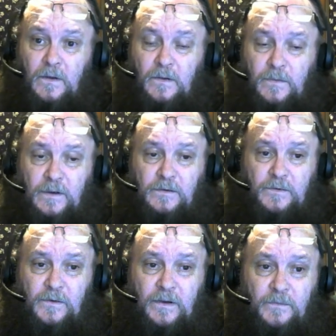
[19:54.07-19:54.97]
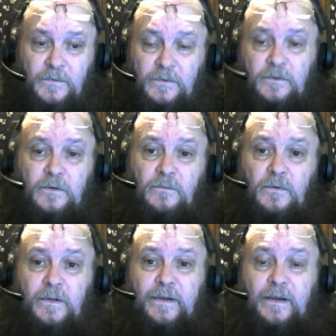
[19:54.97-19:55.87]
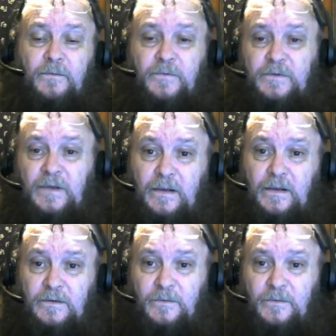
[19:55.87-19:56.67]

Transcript: These dreams are generally emphasized